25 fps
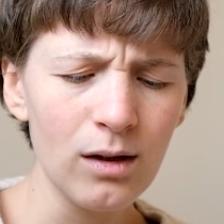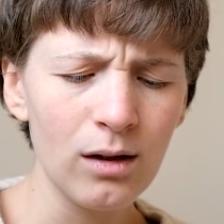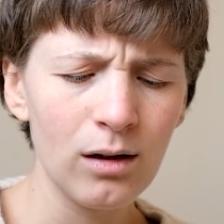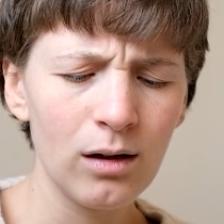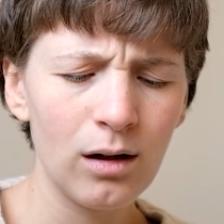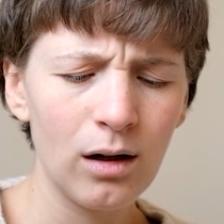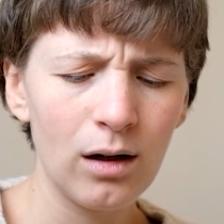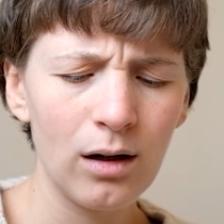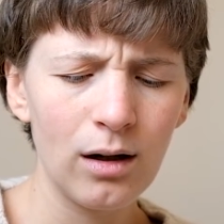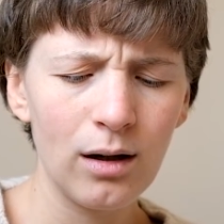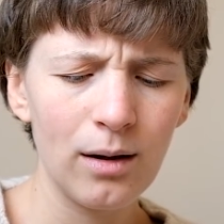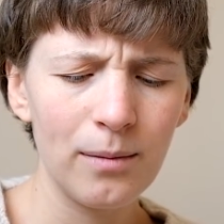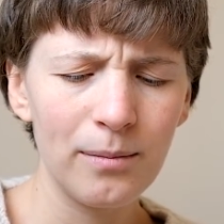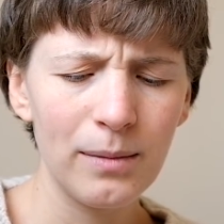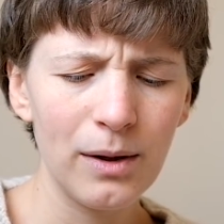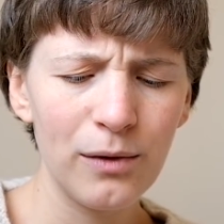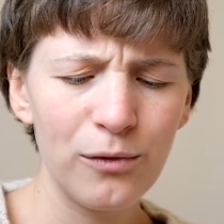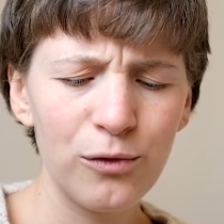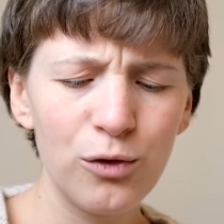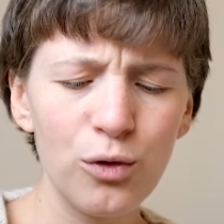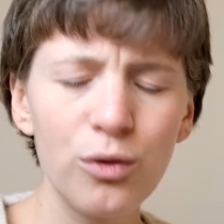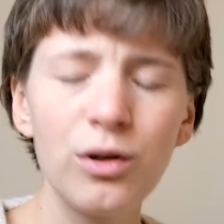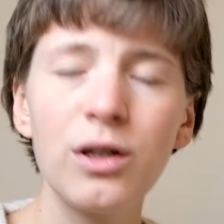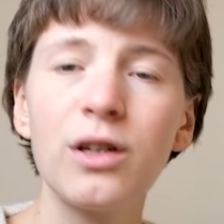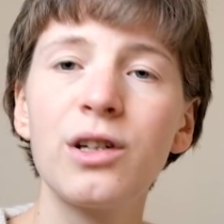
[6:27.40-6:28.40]
a
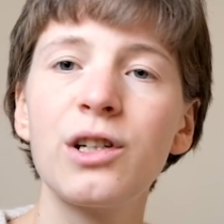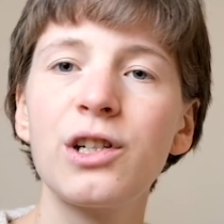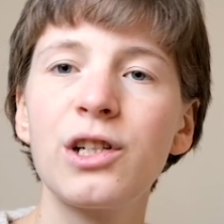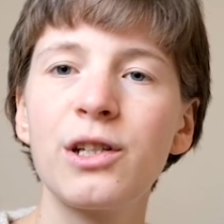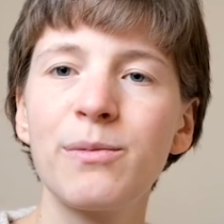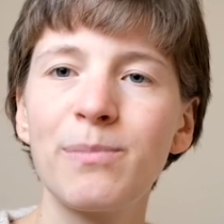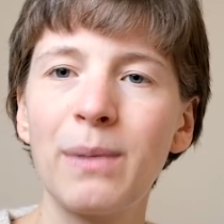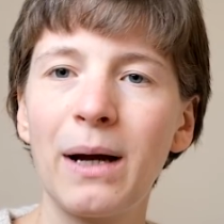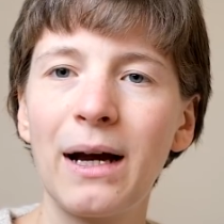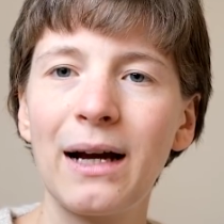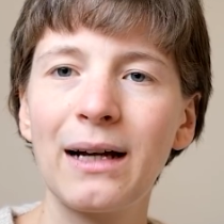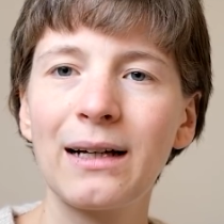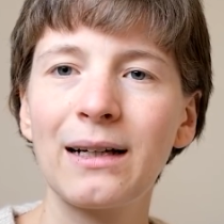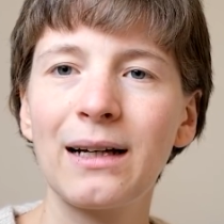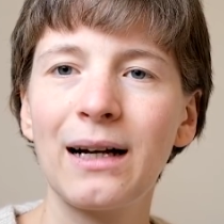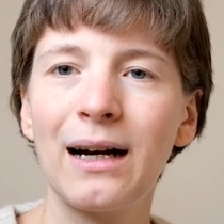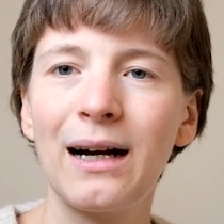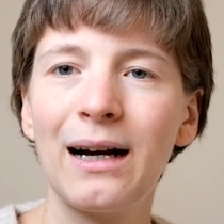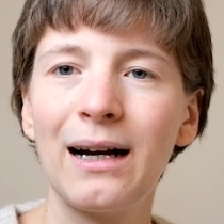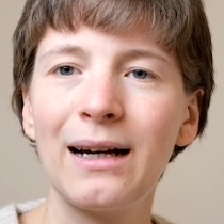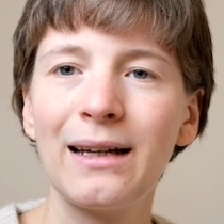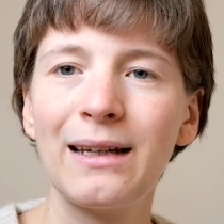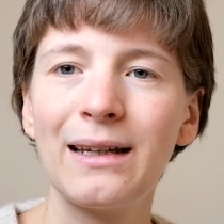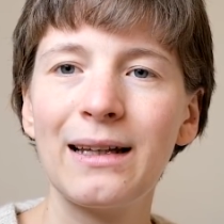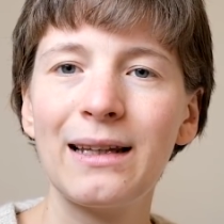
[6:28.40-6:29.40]
few years back,
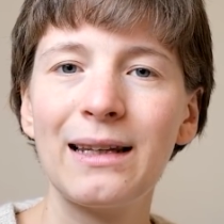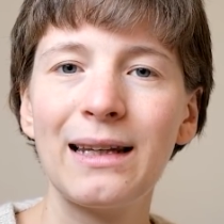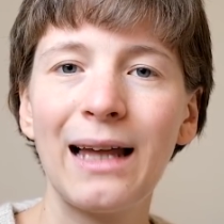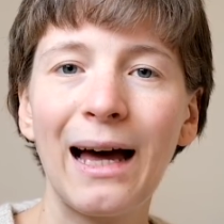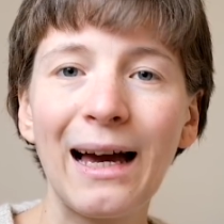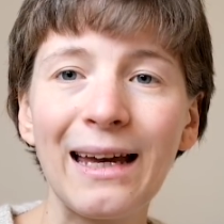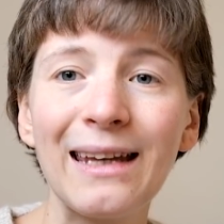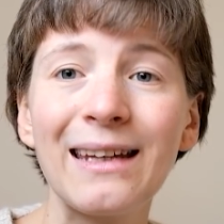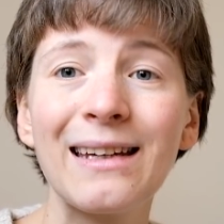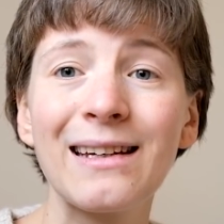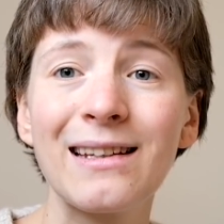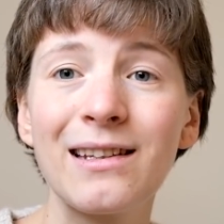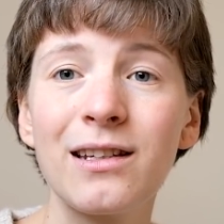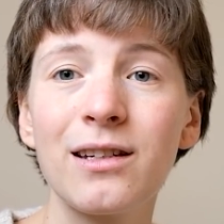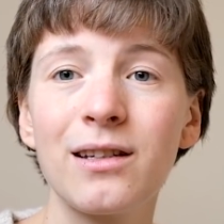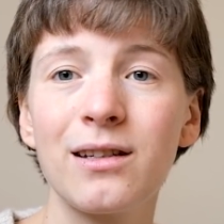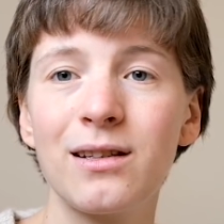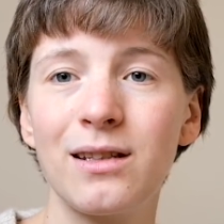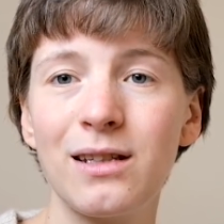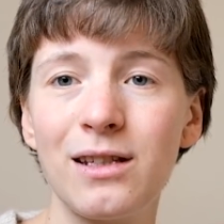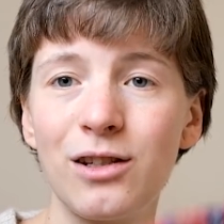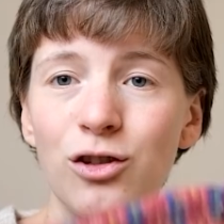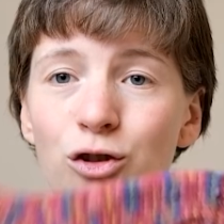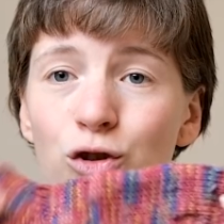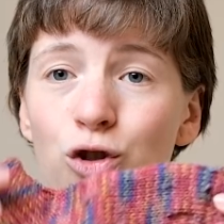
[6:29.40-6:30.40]
I liked
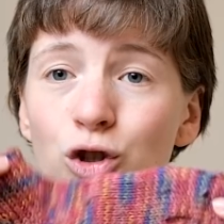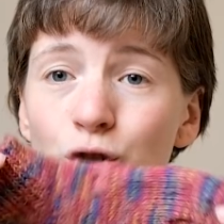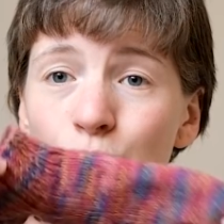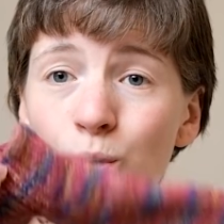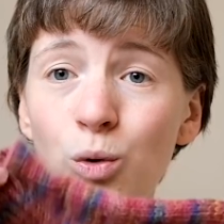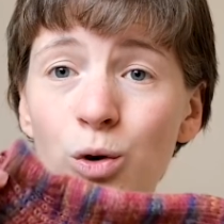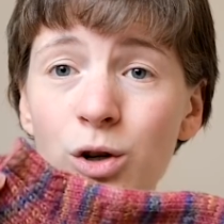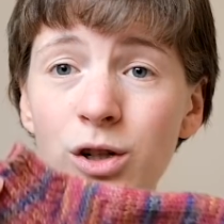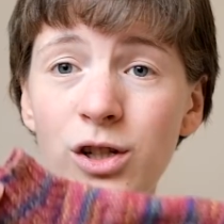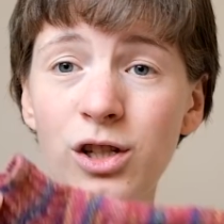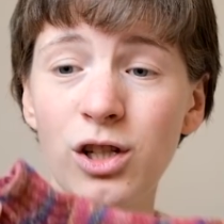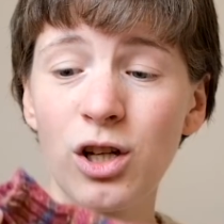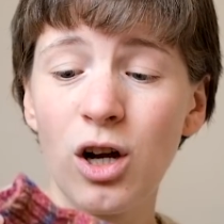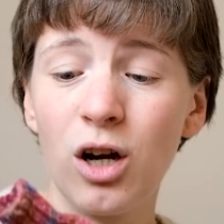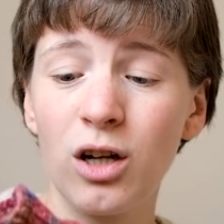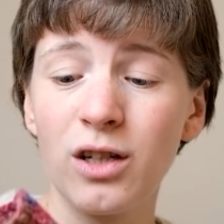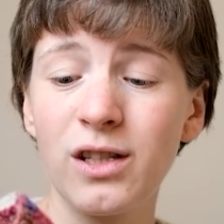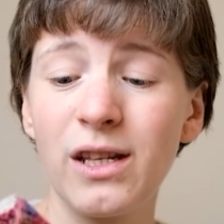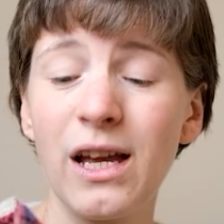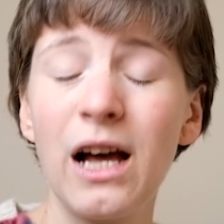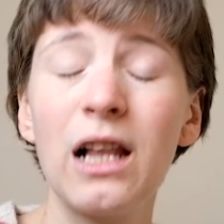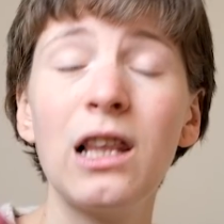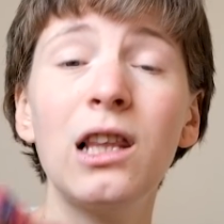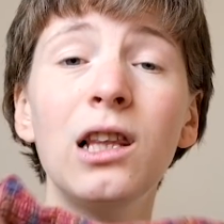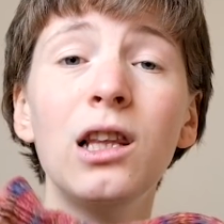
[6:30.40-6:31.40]
these short socks
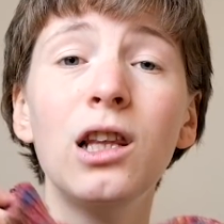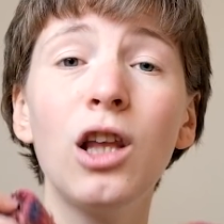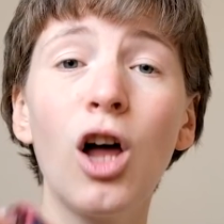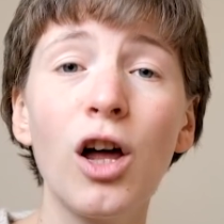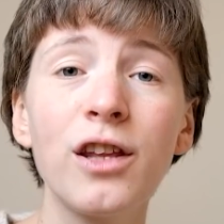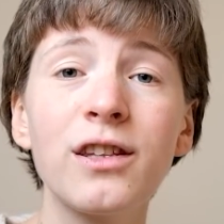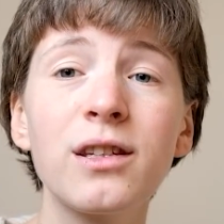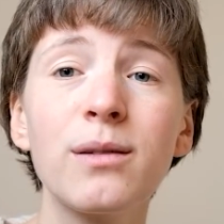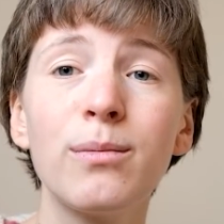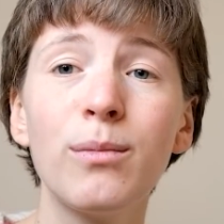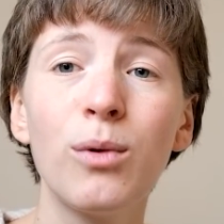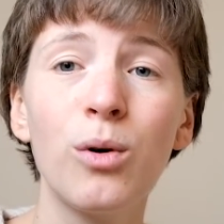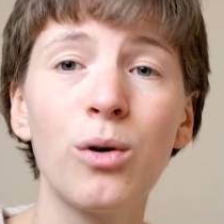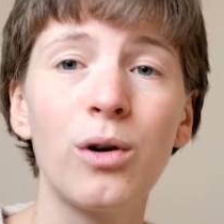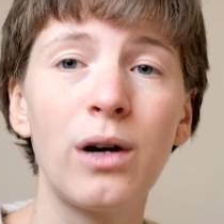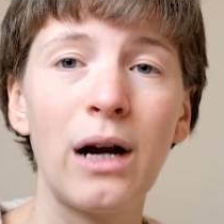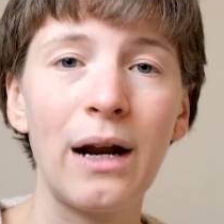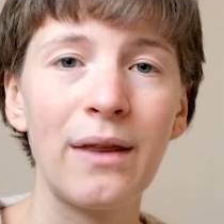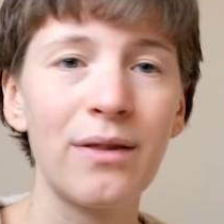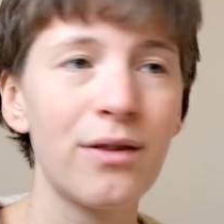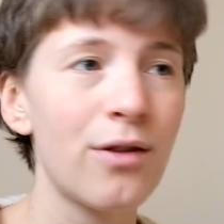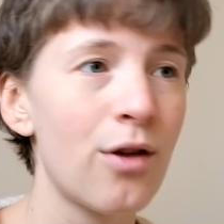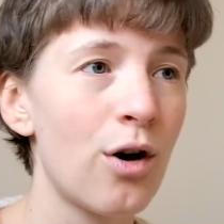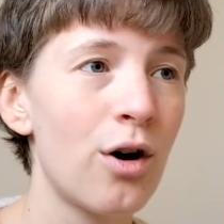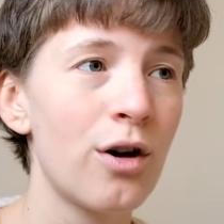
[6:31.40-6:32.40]
a lot more
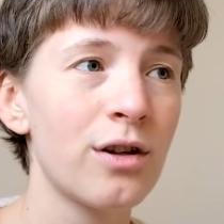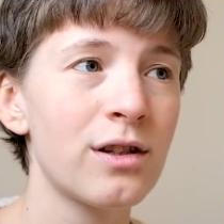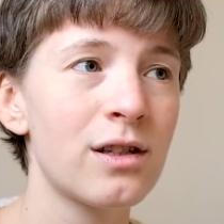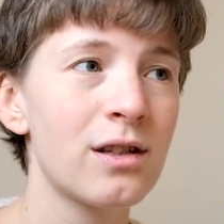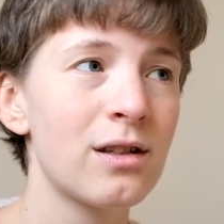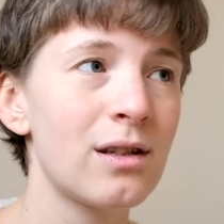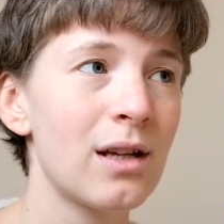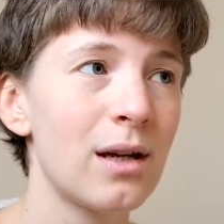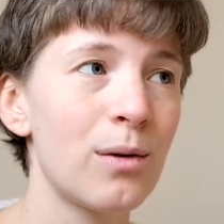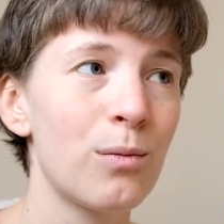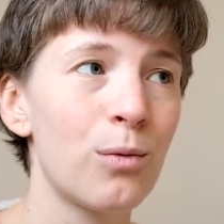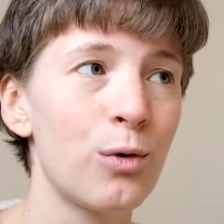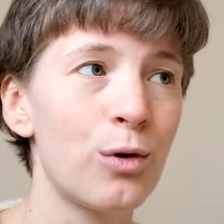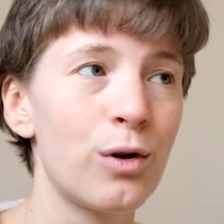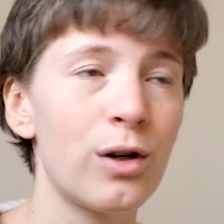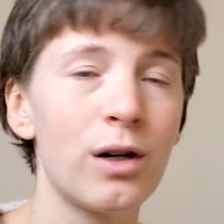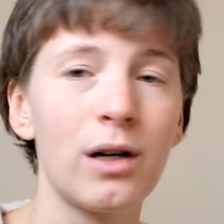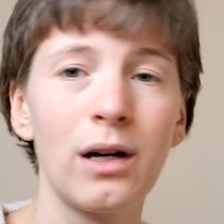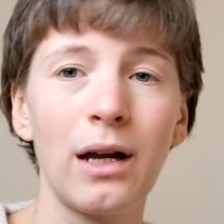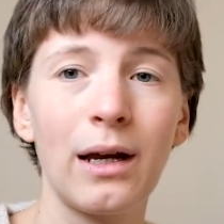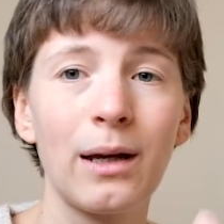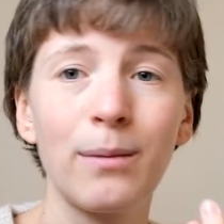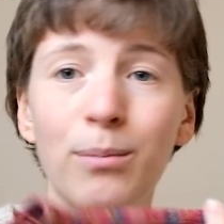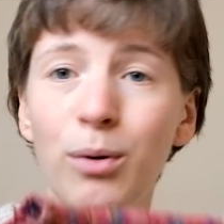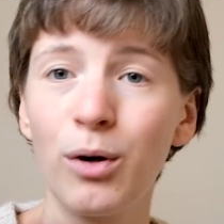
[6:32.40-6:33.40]
and thought they were
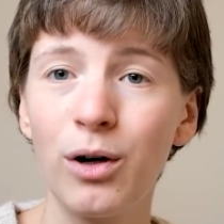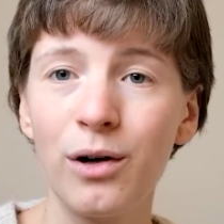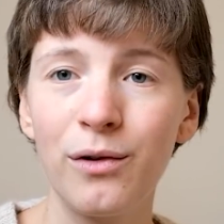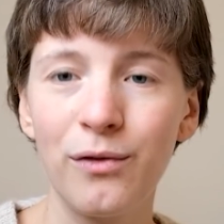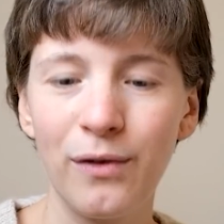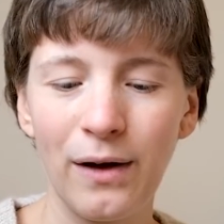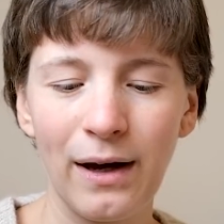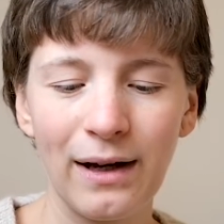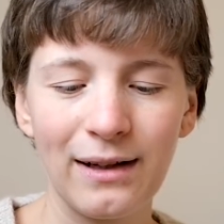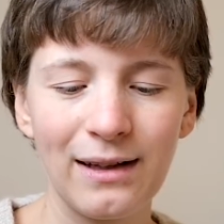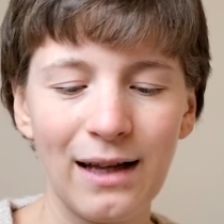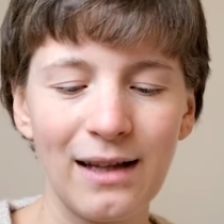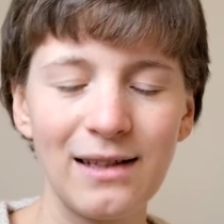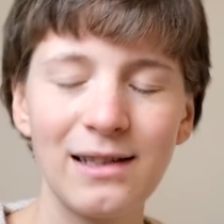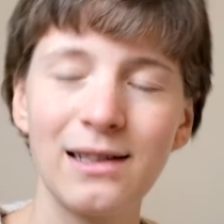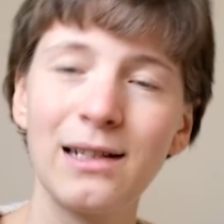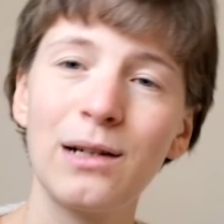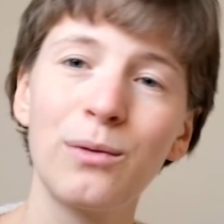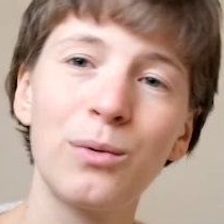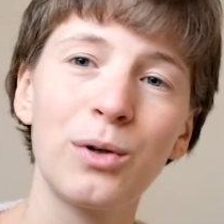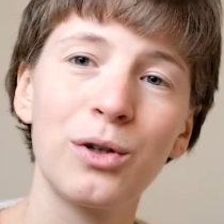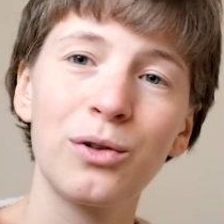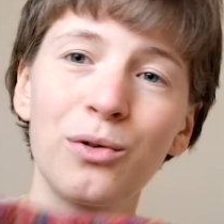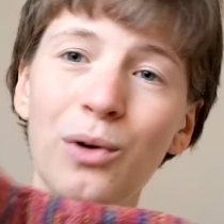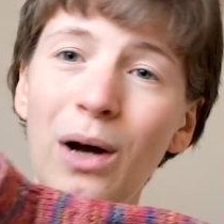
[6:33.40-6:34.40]
like perfect and
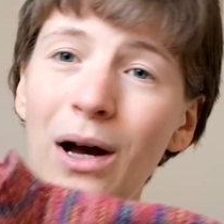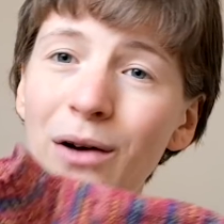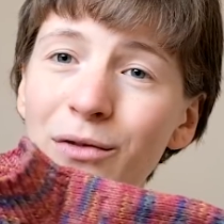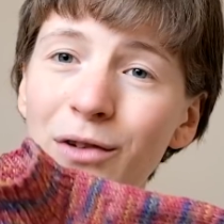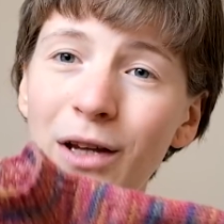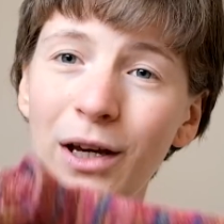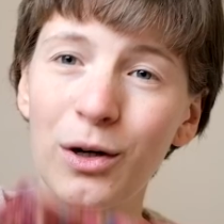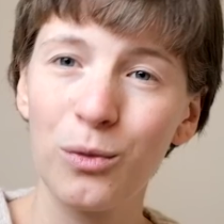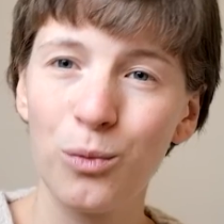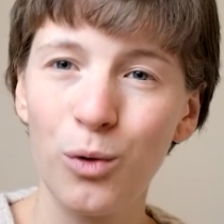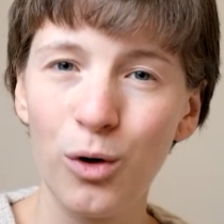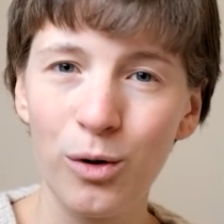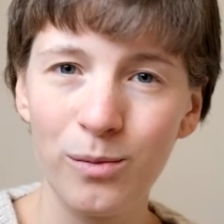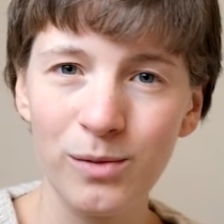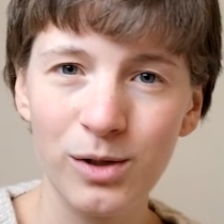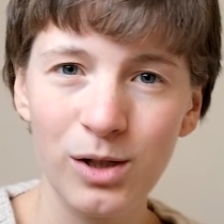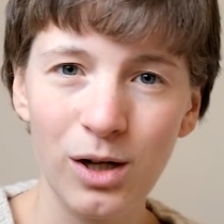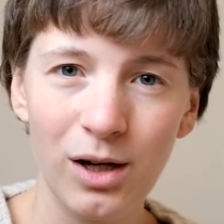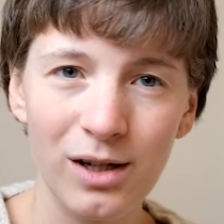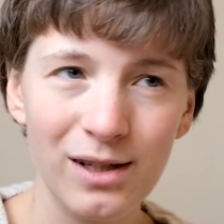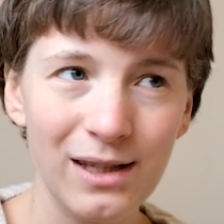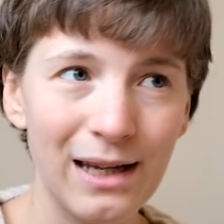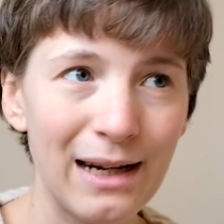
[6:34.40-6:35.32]
still wanted to have like warm socks.